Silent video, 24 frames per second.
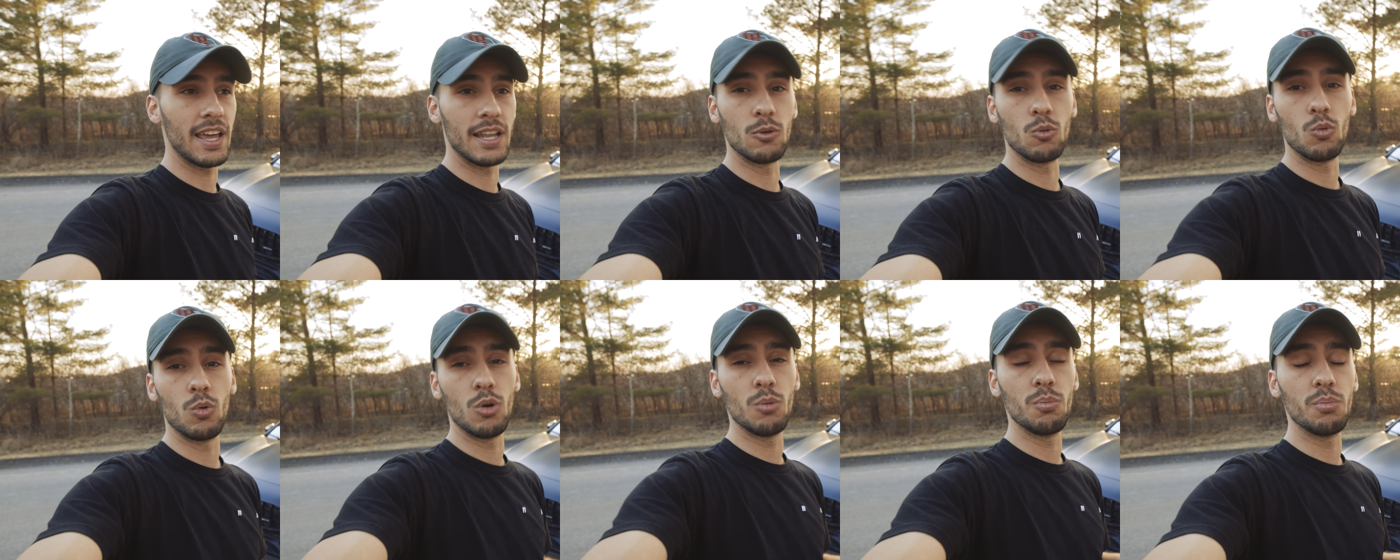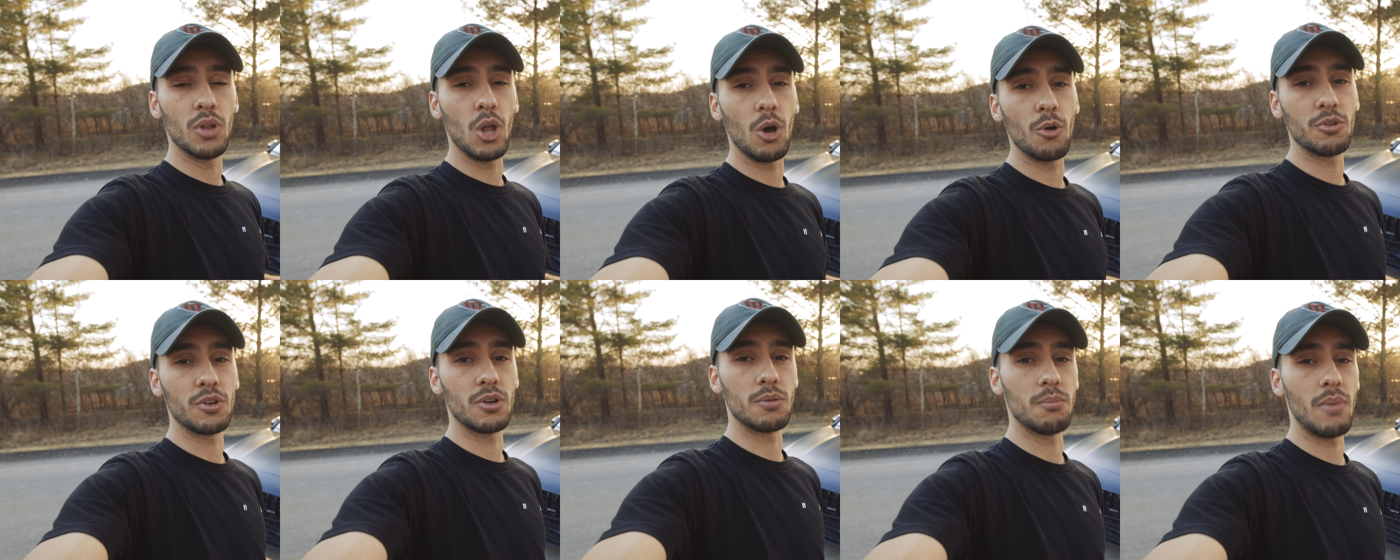and it will
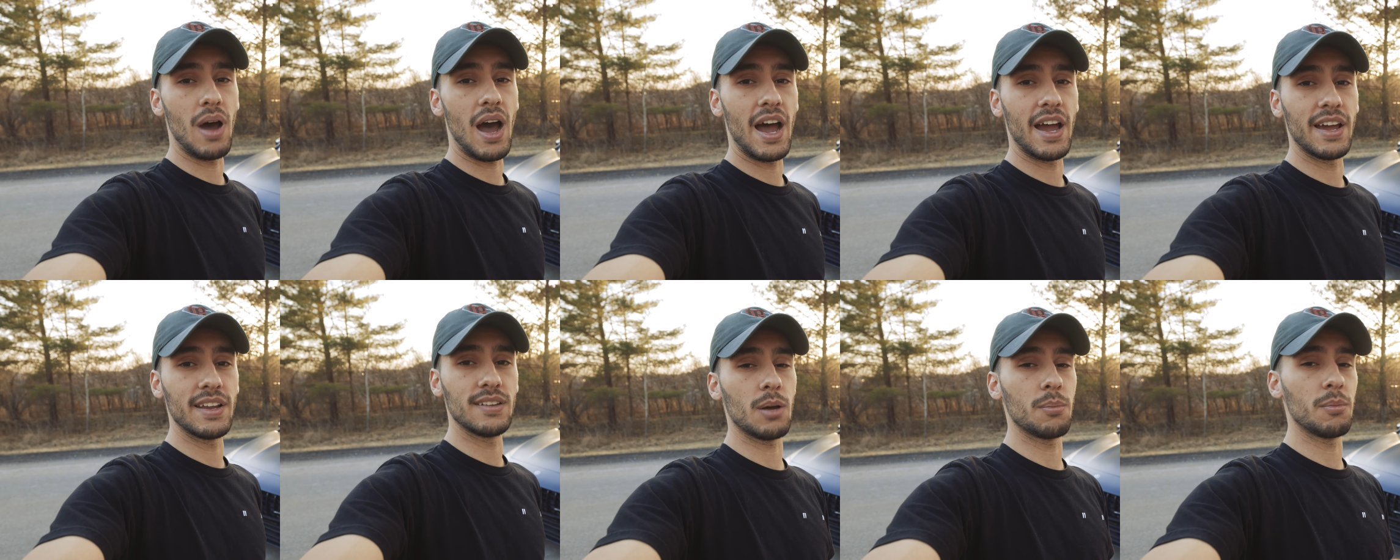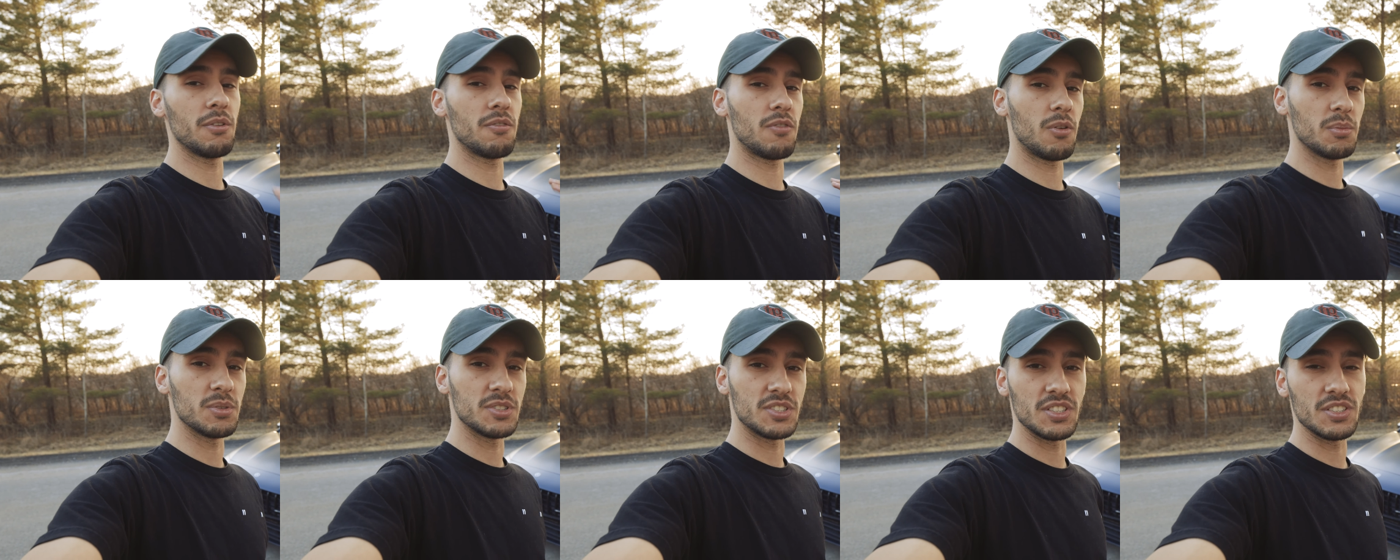blow your mind. Coming
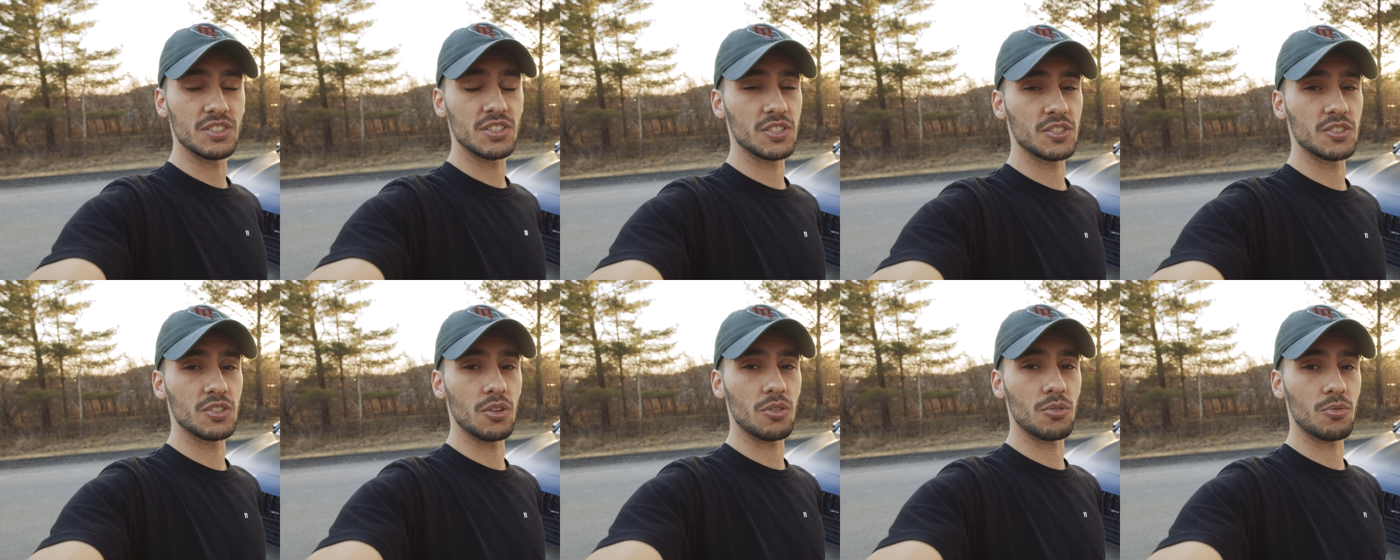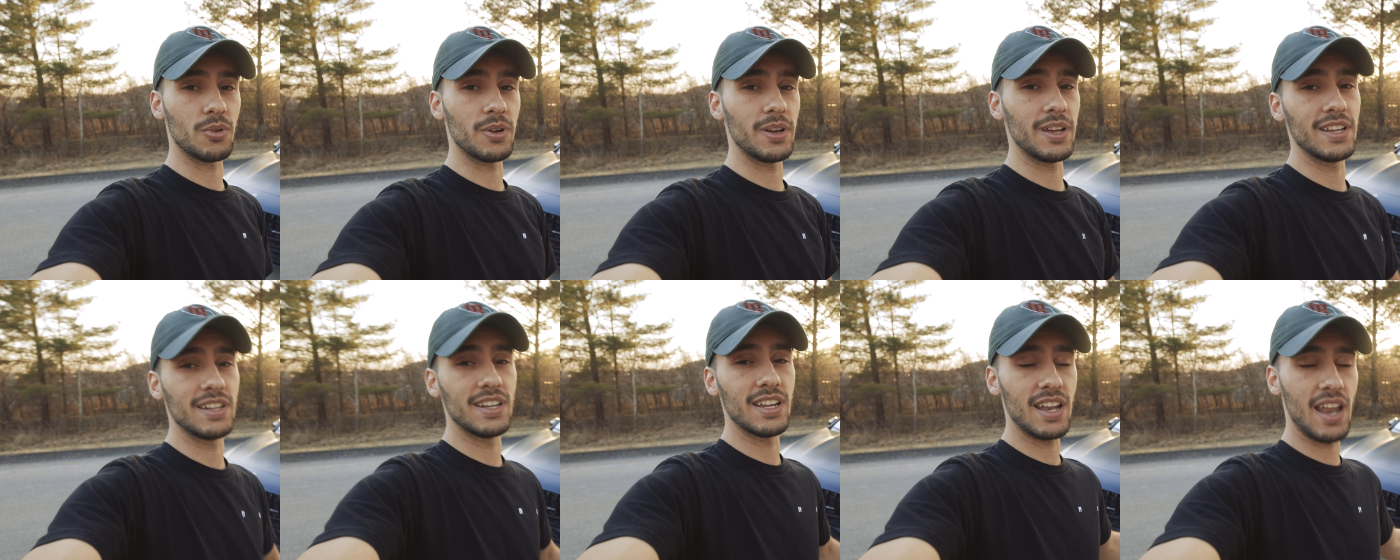from a
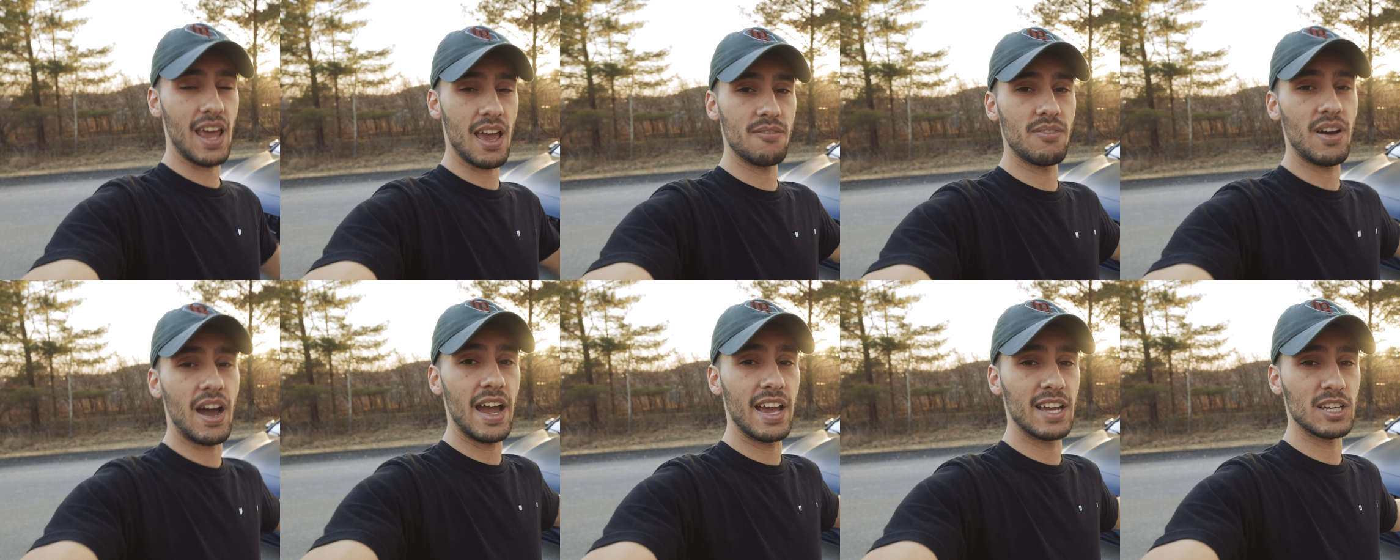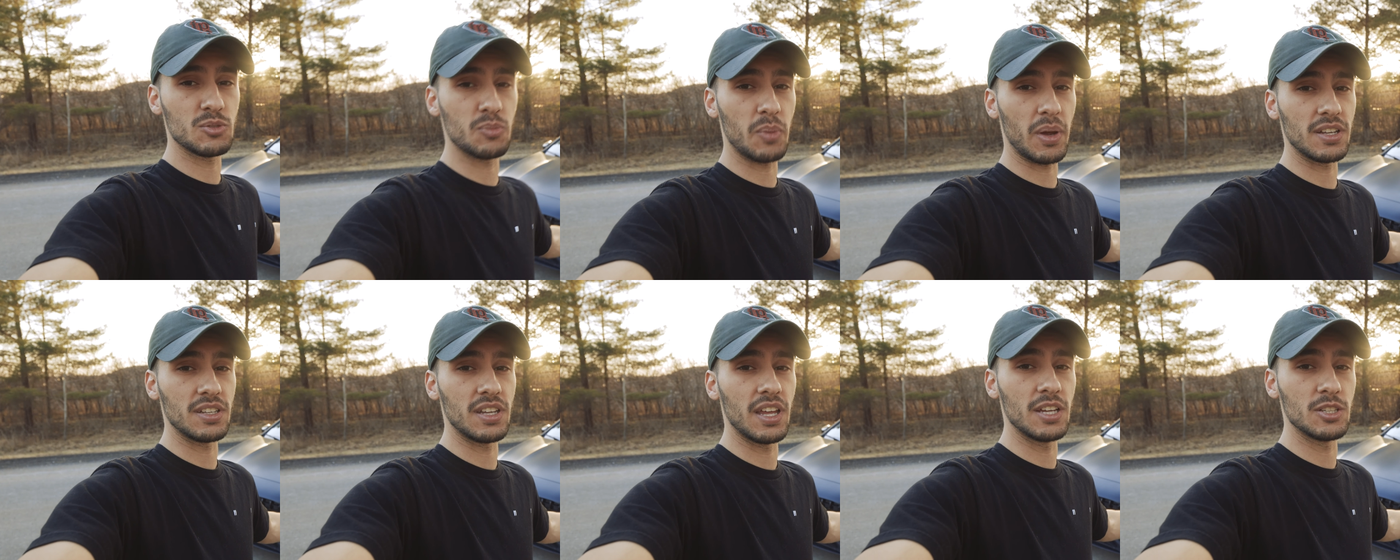C63, it didn't have high
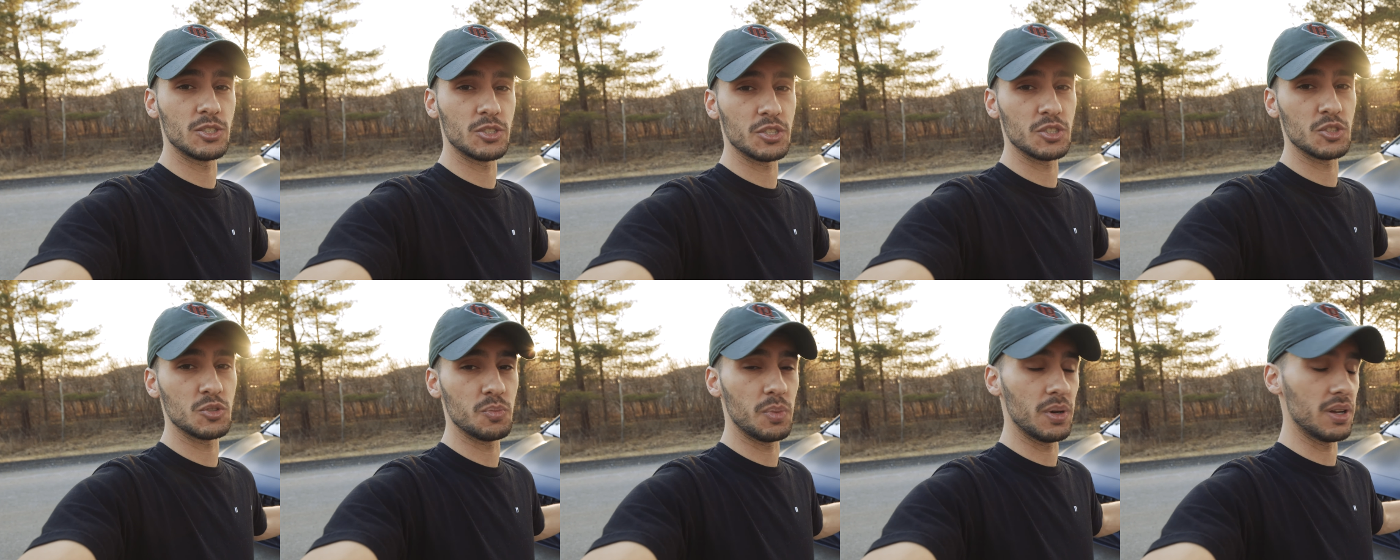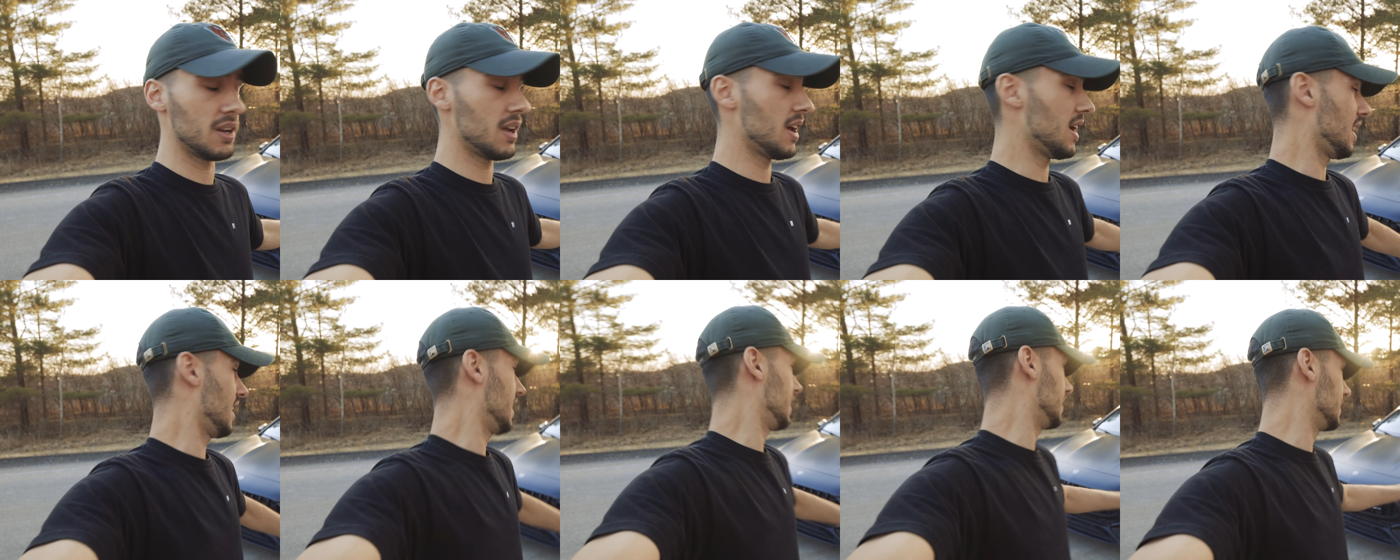expectations, but
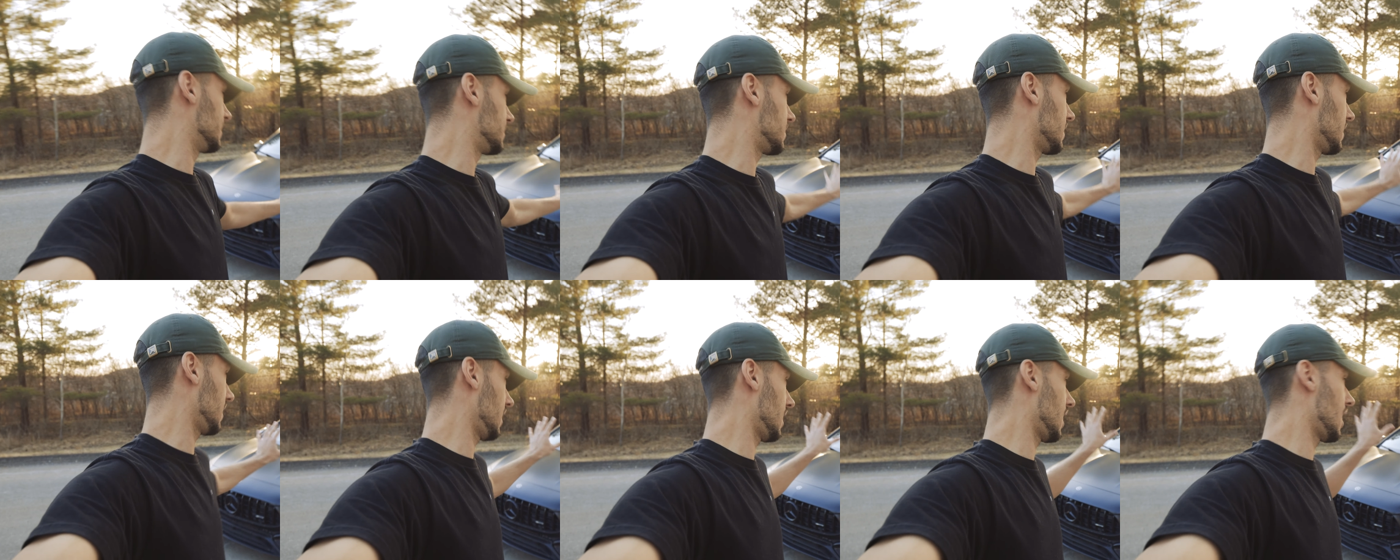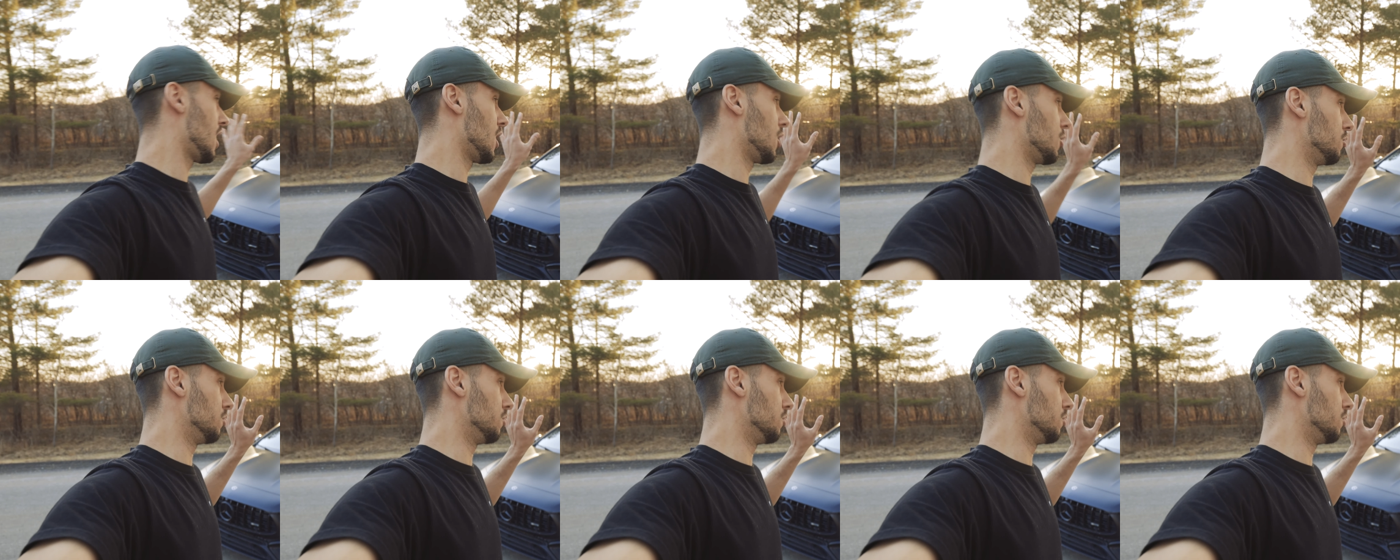this thing